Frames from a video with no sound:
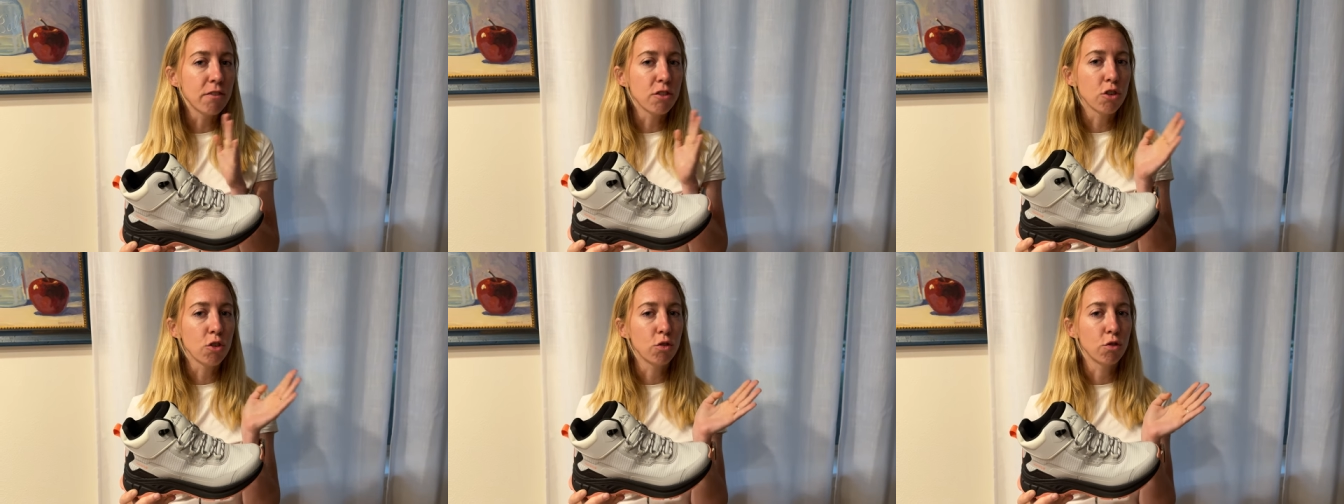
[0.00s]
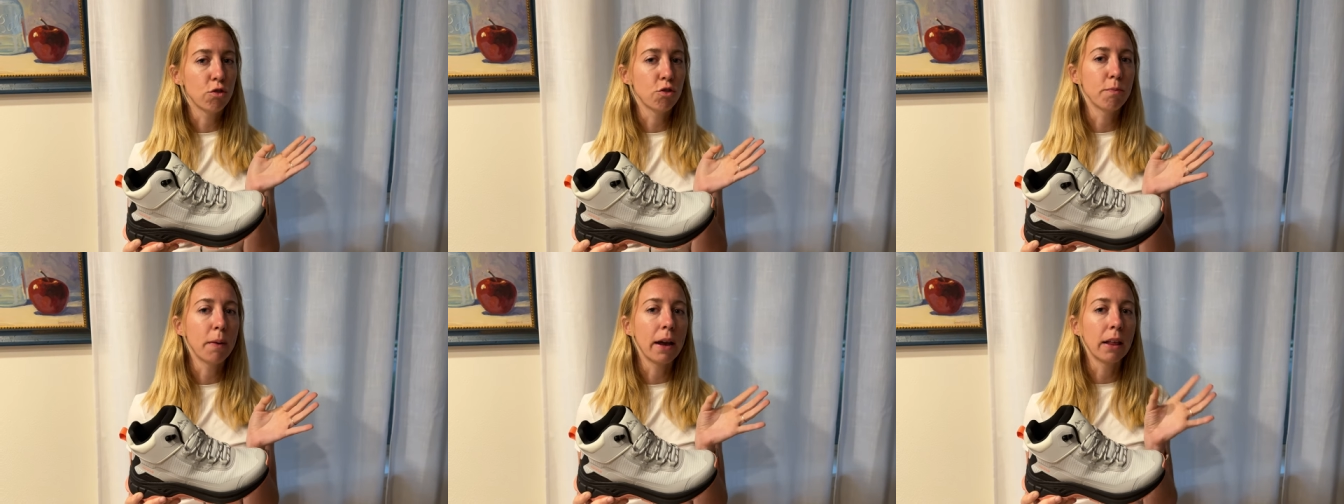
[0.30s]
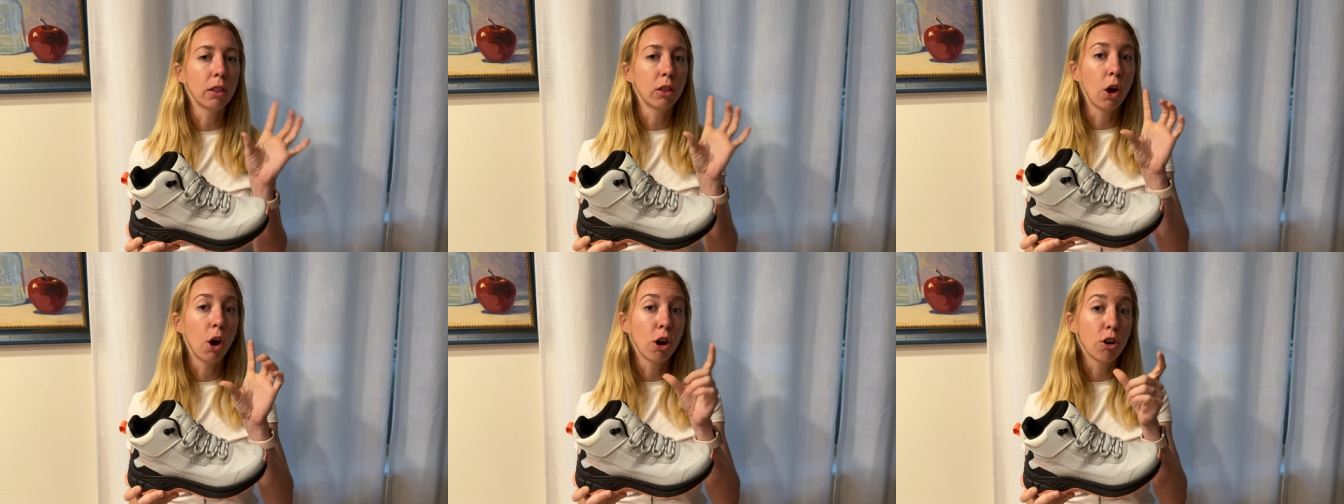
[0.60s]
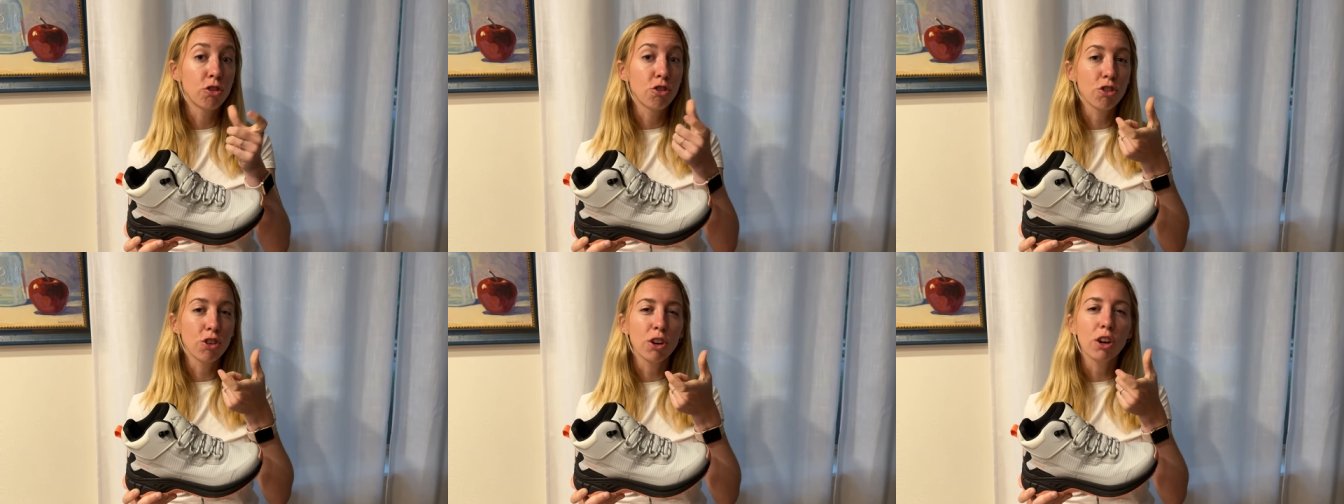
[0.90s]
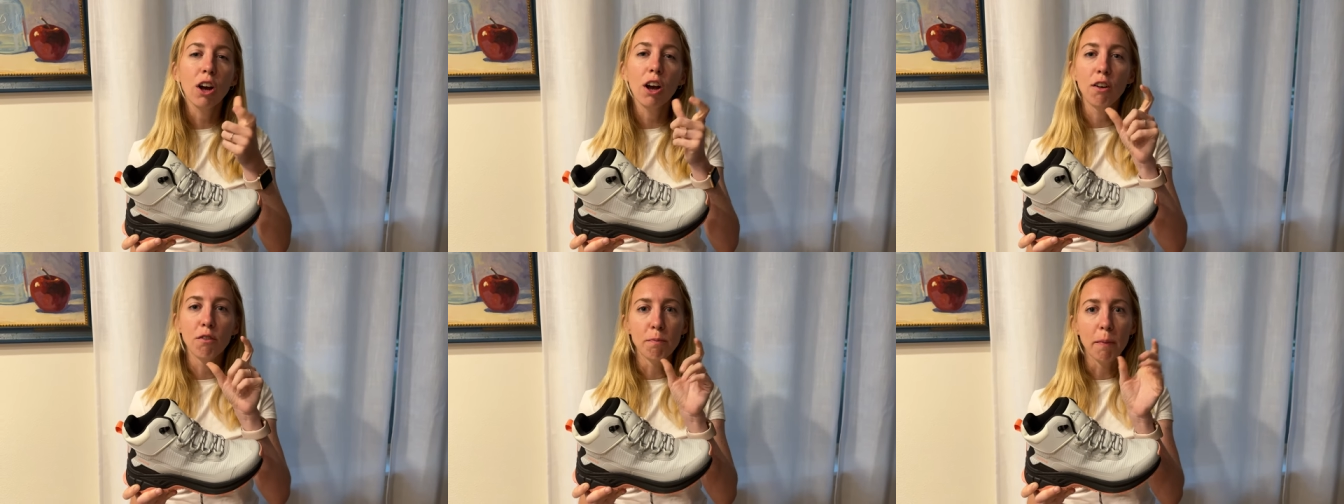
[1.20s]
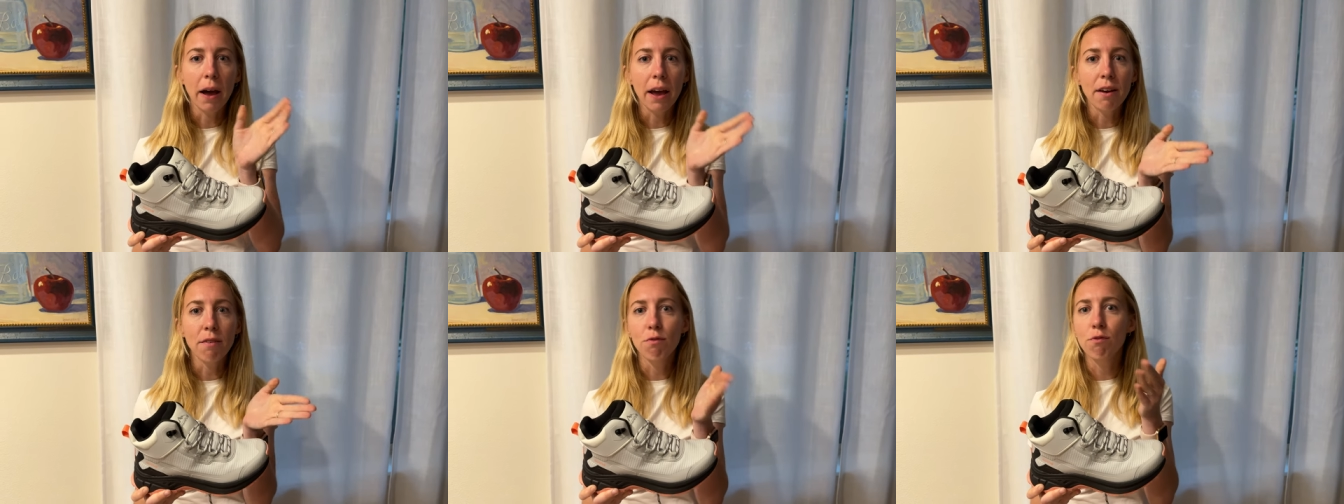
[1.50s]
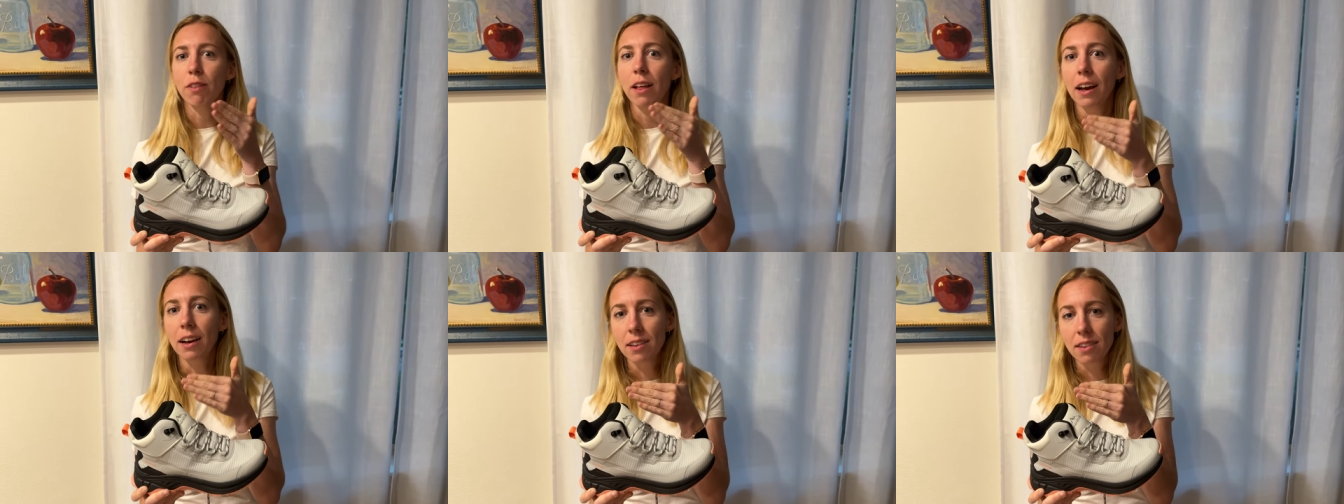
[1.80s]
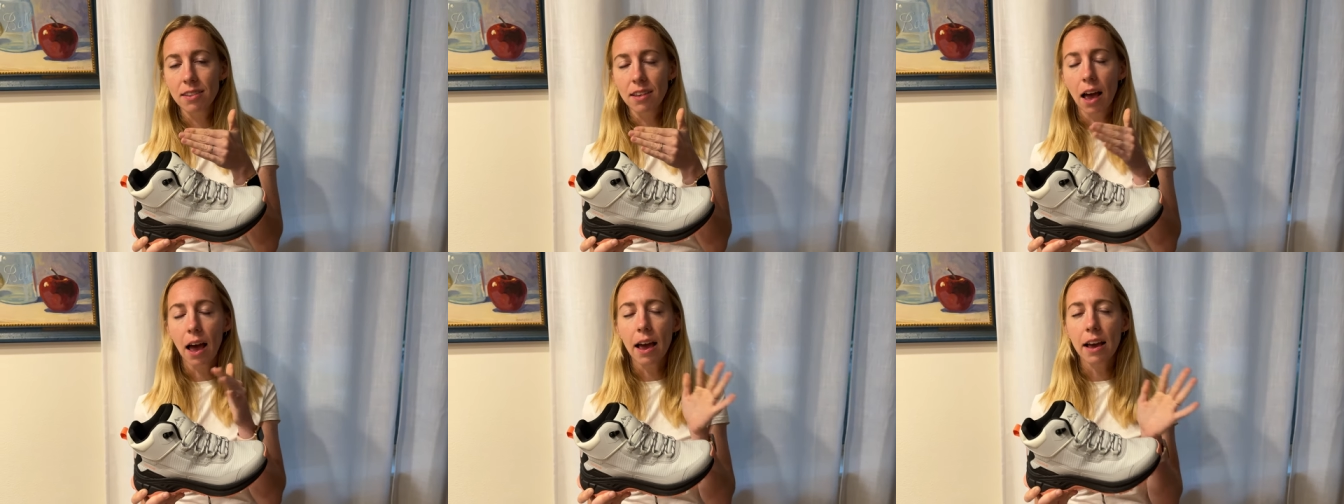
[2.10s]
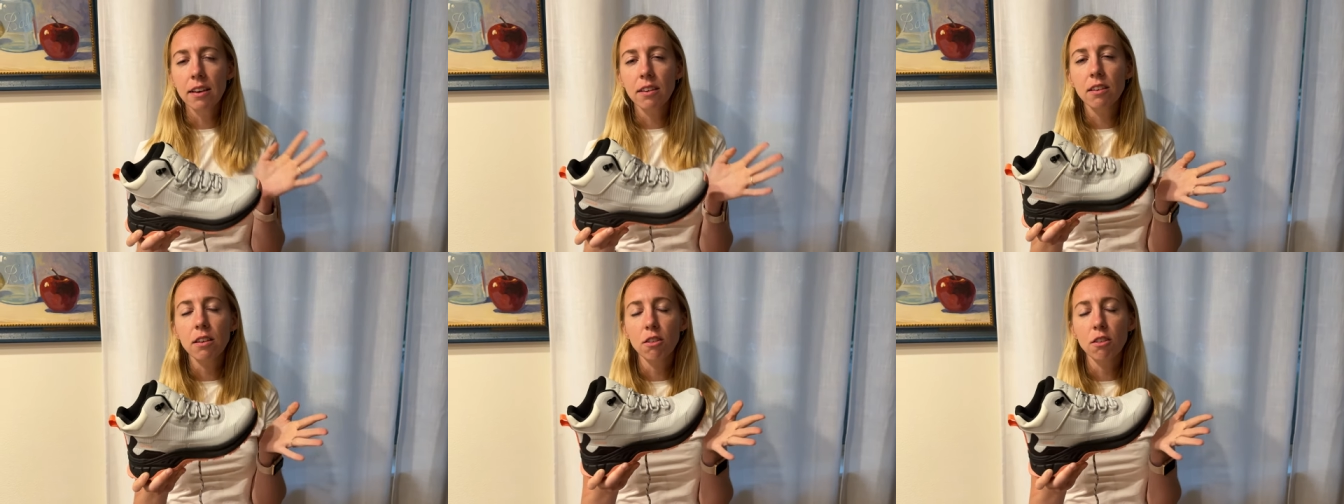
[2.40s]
So it's my larger of my flex size.